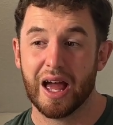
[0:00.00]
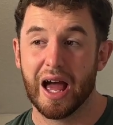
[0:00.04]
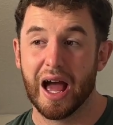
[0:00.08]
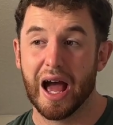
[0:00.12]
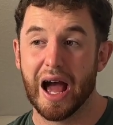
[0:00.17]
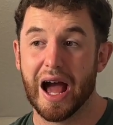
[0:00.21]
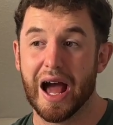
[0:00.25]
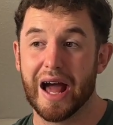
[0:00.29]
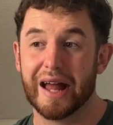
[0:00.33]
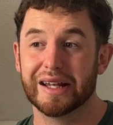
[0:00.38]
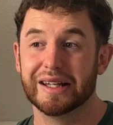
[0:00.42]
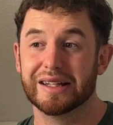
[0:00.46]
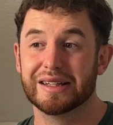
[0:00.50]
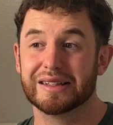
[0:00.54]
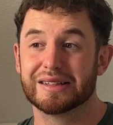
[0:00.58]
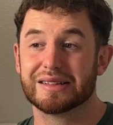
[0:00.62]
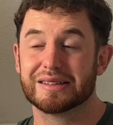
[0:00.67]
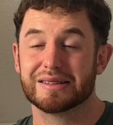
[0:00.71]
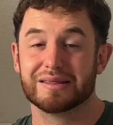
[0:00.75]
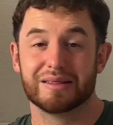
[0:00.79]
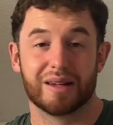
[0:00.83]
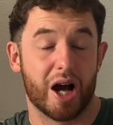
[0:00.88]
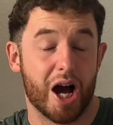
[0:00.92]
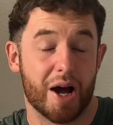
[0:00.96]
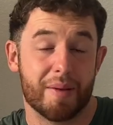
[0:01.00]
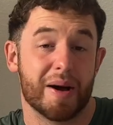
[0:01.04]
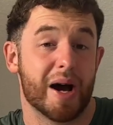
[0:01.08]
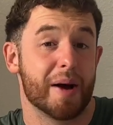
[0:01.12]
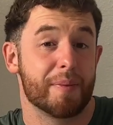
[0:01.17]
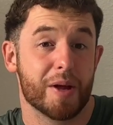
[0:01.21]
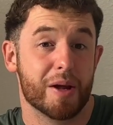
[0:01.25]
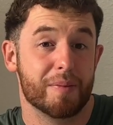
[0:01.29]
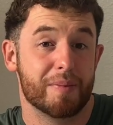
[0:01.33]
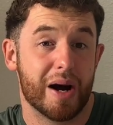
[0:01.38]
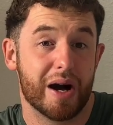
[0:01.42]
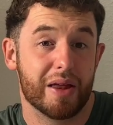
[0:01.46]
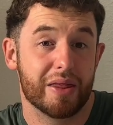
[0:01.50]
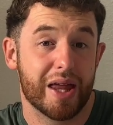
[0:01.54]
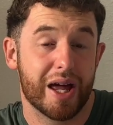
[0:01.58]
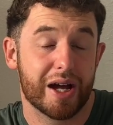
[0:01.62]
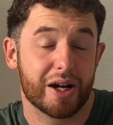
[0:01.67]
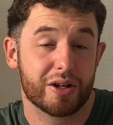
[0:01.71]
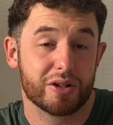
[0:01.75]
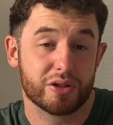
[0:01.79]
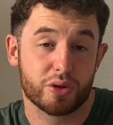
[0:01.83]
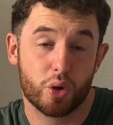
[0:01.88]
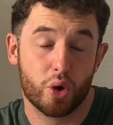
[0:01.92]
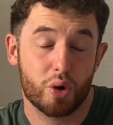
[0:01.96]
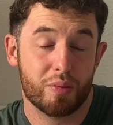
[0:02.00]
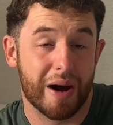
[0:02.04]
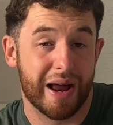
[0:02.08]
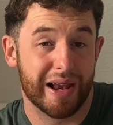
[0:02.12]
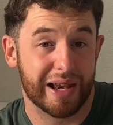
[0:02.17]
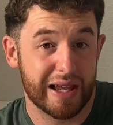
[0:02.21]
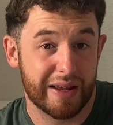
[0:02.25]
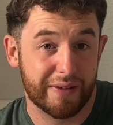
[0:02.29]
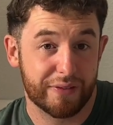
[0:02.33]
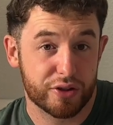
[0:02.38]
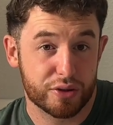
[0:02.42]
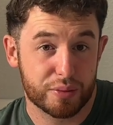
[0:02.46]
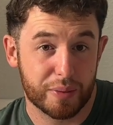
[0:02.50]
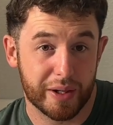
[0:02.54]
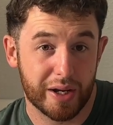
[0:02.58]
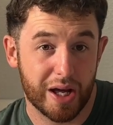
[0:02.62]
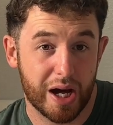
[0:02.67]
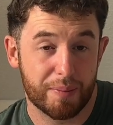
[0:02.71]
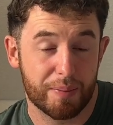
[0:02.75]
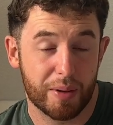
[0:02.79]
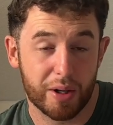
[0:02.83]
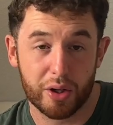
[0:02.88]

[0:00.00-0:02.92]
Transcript: And I'm happy about that because all my lifts went up.